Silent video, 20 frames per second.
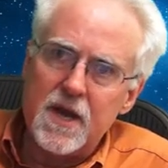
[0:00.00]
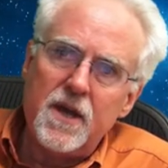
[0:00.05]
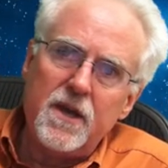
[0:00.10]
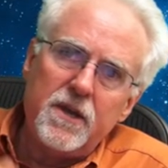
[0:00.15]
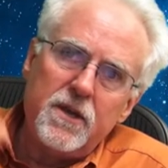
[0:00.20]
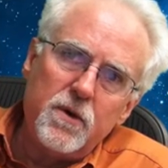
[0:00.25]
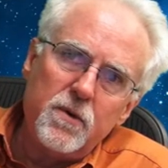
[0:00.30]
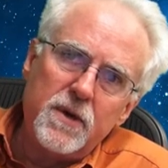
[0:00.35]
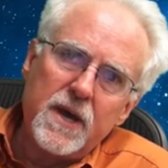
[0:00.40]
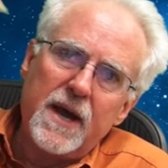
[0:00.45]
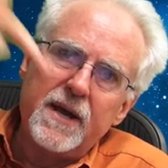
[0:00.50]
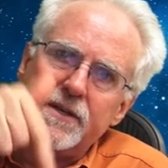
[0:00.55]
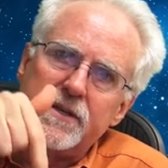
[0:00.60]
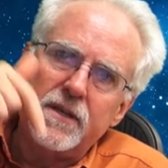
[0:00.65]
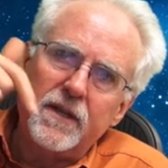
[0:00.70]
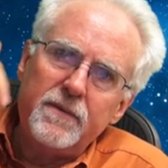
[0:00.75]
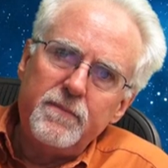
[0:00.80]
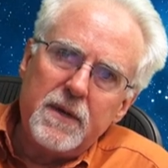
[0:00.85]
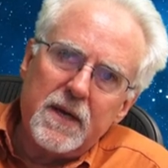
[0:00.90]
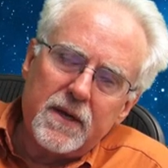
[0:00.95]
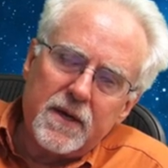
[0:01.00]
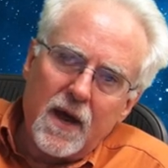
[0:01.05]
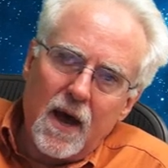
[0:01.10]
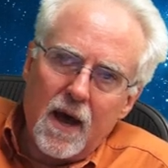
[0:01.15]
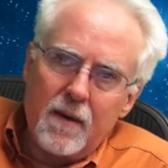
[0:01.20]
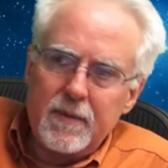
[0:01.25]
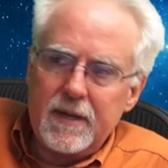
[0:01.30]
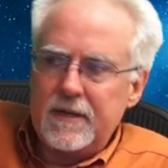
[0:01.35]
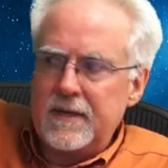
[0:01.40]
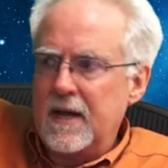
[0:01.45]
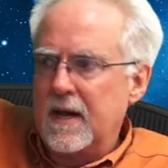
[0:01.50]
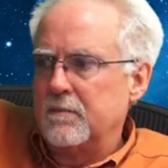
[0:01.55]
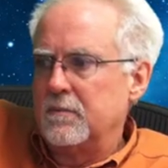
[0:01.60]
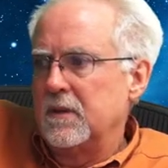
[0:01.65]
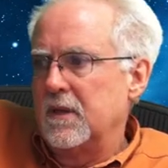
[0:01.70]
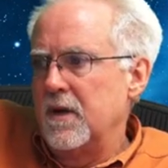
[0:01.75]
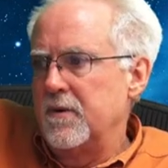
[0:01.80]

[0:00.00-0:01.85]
You guys, leave me a comment down below.